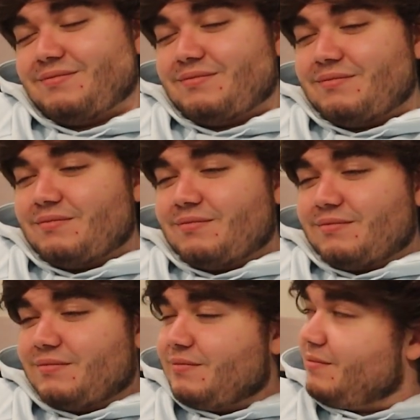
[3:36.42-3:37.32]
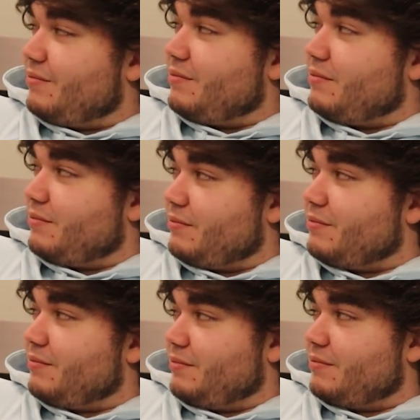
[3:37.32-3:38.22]

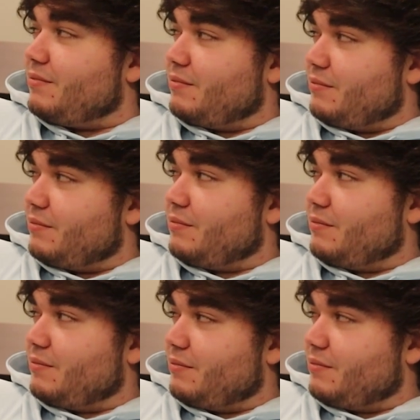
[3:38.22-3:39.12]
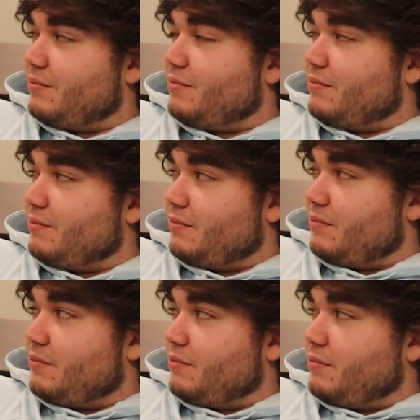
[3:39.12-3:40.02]

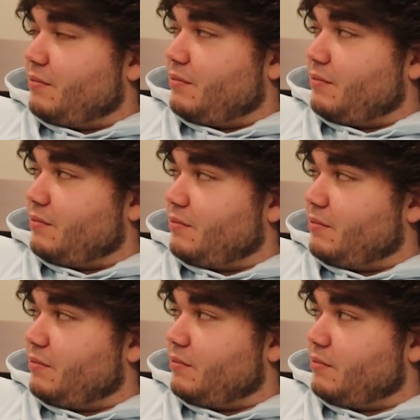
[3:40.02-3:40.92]
This person isn't speaking.